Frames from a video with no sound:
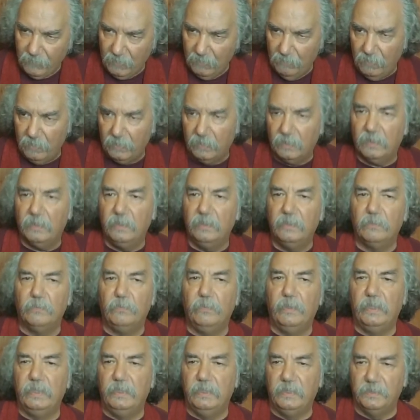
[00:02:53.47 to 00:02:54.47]
like clear
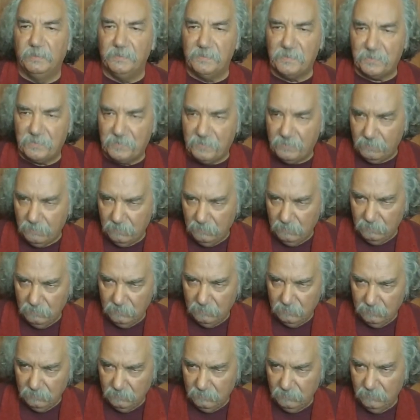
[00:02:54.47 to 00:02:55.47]
radiance
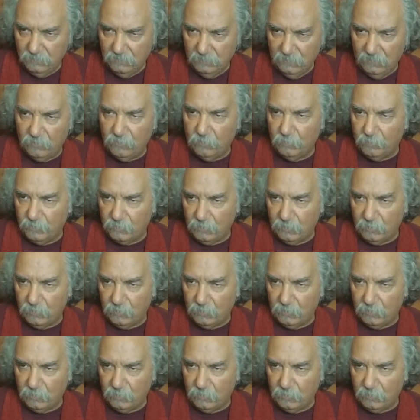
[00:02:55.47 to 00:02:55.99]
super